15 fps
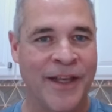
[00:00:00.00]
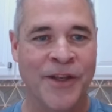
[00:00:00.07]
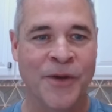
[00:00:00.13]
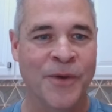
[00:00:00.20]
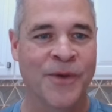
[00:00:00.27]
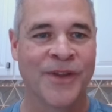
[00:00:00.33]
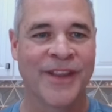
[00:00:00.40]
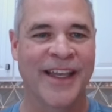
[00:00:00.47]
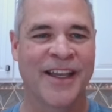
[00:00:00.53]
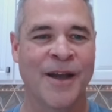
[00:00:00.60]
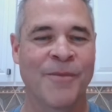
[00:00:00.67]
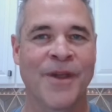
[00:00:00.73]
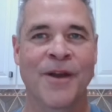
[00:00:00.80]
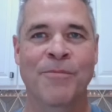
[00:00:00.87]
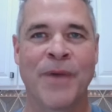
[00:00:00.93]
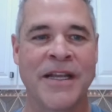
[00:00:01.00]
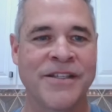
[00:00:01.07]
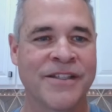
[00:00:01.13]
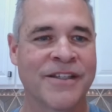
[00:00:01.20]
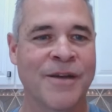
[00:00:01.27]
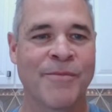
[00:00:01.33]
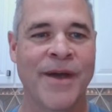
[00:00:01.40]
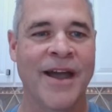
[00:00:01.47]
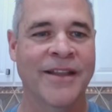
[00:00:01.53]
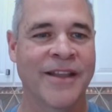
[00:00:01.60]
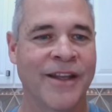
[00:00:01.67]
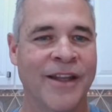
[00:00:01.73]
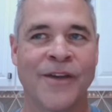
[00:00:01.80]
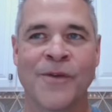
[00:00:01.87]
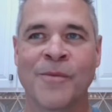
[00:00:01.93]
what they do. They come there, patients come back,
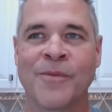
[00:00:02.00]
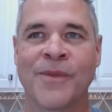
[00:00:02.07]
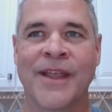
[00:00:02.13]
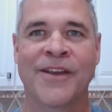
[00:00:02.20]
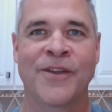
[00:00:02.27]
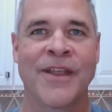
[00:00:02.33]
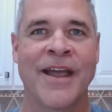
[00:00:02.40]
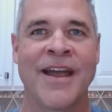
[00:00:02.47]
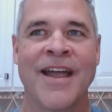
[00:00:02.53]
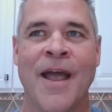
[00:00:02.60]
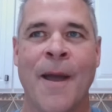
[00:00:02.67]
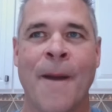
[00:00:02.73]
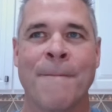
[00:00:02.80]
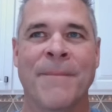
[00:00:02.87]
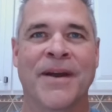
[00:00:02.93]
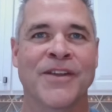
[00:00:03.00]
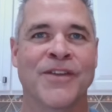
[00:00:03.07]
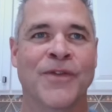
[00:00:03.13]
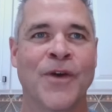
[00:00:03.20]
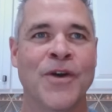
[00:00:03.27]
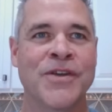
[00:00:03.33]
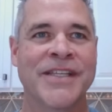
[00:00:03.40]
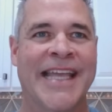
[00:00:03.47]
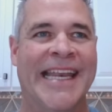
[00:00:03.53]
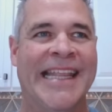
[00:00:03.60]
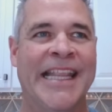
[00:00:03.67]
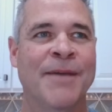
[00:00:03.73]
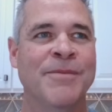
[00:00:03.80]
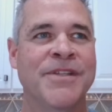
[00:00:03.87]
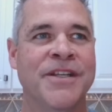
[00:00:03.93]
they love them, they do that. But as far as
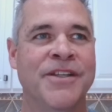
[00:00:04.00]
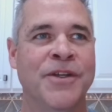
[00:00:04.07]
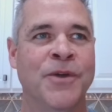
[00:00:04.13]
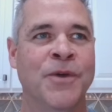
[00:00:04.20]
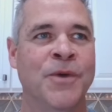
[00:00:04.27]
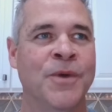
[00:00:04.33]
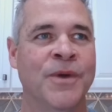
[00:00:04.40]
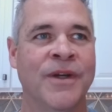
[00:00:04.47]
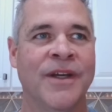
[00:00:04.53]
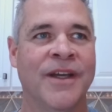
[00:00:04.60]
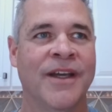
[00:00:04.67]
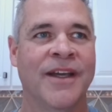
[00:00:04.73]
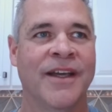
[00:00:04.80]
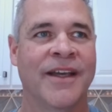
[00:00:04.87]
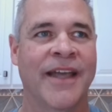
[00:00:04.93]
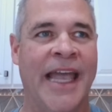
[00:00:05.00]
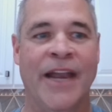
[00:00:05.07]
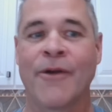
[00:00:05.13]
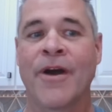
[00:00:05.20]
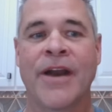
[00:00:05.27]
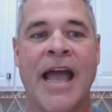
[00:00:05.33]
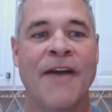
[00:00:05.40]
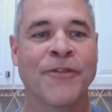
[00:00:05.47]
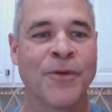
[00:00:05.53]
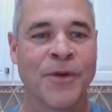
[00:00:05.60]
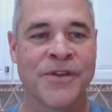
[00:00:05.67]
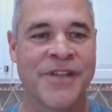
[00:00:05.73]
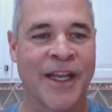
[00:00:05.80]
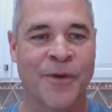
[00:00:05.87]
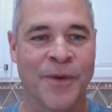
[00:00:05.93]
getting them to hang around
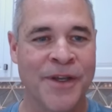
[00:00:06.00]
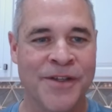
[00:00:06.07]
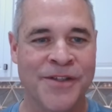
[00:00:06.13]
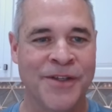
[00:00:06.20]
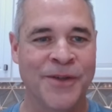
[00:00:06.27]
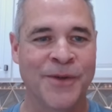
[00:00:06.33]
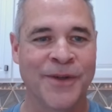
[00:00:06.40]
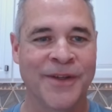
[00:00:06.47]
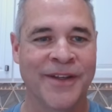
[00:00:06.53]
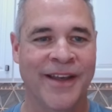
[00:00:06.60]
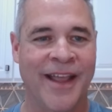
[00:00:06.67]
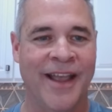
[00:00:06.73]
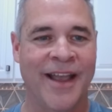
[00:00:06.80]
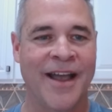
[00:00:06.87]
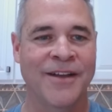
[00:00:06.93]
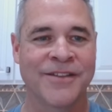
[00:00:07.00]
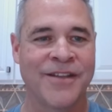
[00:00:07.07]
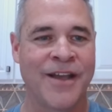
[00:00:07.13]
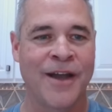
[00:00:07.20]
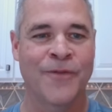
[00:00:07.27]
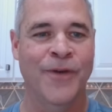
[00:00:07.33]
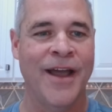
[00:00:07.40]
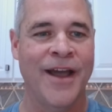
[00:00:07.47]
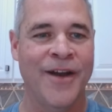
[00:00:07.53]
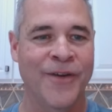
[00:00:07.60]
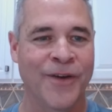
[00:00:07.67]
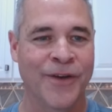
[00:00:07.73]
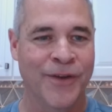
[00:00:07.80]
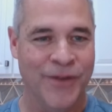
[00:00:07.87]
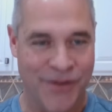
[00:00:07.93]
afterwards like we used to and hang out and talk for an
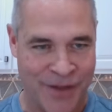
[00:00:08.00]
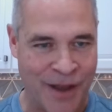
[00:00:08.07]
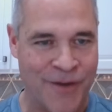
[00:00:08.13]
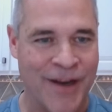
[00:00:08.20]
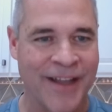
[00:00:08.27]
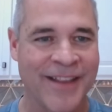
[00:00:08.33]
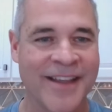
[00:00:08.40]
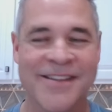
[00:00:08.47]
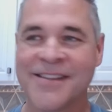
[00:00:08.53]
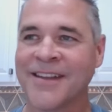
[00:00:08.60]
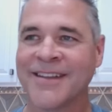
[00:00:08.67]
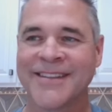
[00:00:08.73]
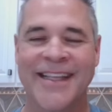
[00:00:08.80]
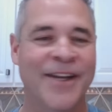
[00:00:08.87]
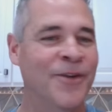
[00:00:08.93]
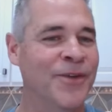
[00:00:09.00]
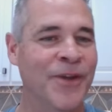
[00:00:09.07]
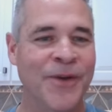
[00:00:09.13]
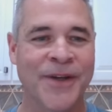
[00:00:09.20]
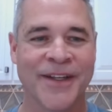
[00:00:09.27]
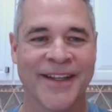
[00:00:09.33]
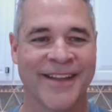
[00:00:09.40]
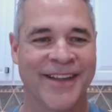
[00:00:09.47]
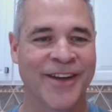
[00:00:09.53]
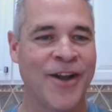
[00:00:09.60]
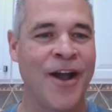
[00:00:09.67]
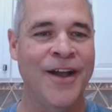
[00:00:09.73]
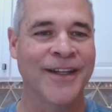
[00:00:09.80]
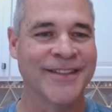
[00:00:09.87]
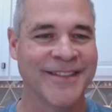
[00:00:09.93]
hour or do talk like this, they don't do it. They're
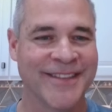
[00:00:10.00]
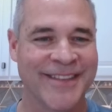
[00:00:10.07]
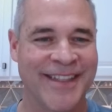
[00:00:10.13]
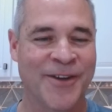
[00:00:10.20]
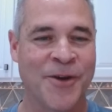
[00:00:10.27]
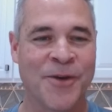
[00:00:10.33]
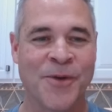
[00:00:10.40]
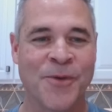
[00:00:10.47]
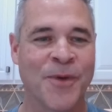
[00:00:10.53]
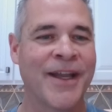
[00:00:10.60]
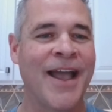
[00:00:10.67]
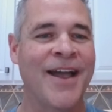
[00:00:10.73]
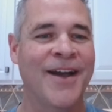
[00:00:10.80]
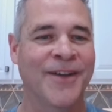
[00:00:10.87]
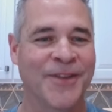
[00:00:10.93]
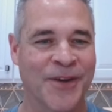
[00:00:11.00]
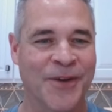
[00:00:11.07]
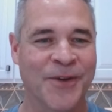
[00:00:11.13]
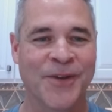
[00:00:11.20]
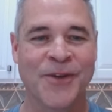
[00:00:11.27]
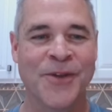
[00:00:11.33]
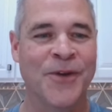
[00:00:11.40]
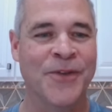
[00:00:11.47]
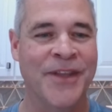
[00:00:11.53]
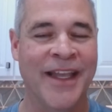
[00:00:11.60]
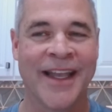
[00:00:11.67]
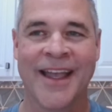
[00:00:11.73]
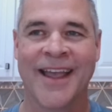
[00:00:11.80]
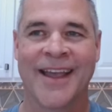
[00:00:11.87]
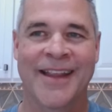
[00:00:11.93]
gone. They're going to work out. They're going to do their own
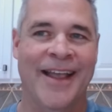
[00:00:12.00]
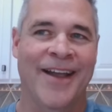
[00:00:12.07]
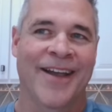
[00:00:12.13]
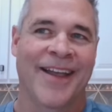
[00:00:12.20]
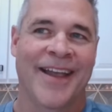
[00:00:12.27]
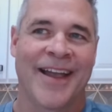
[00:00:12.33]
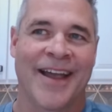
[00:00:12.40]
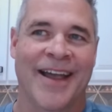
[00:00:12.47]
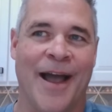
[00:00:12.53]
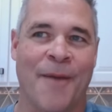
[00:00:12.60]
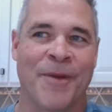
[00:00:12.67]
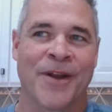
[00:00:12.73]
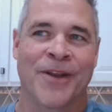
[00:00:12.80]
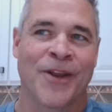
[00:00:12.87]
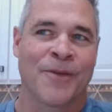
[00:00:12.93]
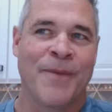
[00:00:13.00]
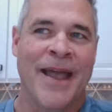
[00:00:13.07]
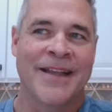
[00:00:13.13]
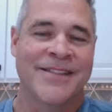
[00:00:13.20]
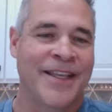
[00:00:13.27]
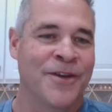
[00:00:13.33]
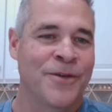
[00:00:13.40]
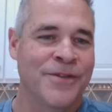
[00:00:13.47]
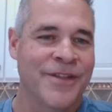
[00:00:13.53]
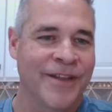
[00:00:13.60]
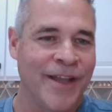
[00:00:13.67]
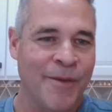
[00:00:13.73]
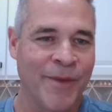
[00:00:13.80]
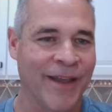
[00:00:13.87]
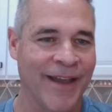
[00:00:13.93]
thing. Now, I'm going to look back and say, who's
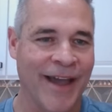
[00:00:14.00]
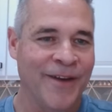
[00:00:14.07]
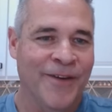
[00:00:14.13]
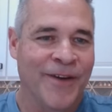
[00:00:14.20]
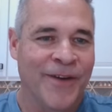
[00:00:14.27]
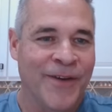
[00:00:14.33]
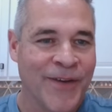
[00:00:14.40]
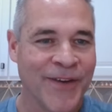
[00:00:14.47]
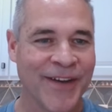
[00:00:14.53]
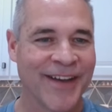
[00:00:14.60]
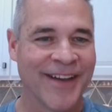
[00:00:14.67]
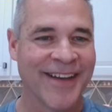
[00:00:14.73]
the dummy? I don't know.